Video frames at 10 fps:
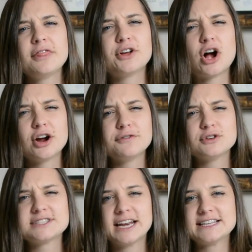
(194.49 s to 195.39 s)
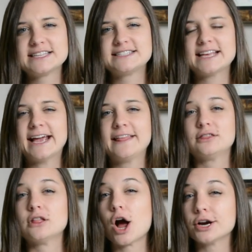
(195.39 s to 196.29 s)
There are a few studies that say
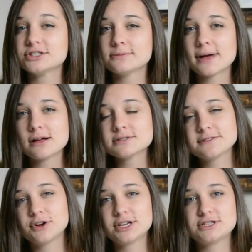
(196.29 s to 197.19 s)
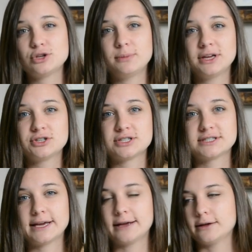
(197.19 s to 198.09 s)
in large amounts, if you're consuming
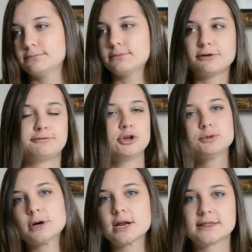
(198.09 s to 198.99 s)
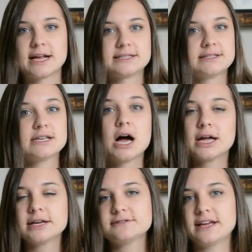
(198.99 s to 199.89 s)
just like a food product that has a
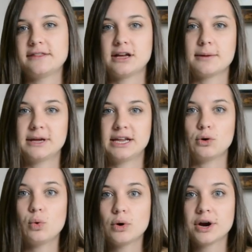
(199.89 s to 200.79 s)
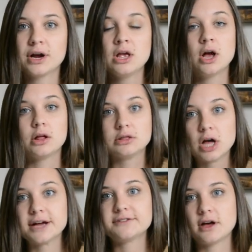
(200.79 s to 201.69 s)
ton of xanthan gum in it or a
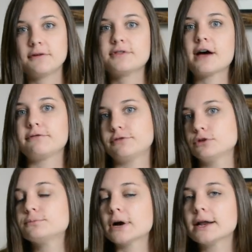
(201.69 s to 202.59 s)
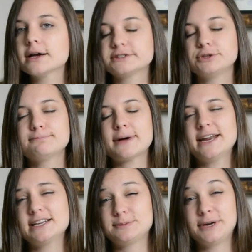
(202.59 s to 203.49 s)
lot of that food product, you
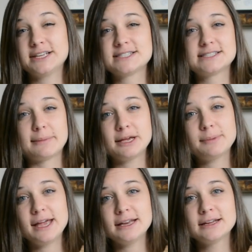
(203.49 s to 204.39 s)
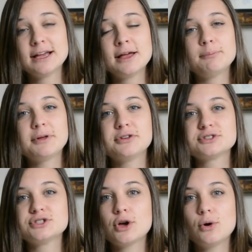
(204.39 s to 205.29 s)
might experience stomach pain, but
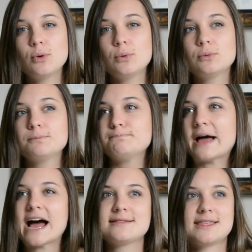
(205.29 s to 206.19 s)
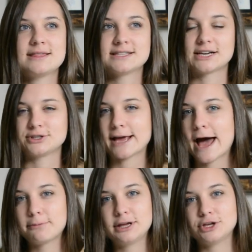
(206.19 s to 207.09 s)
there's no bad thing that's actually
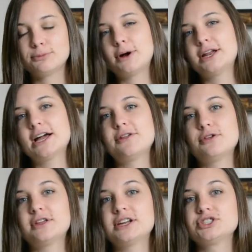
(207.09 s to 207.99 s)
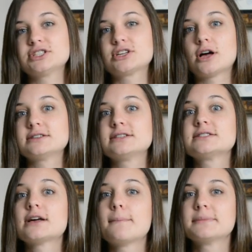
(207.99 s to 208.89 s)
happening in your body other than it's just causing
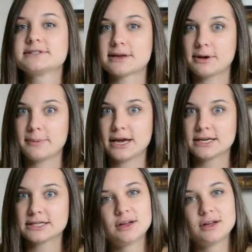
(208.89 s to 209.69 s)
some stomach pain.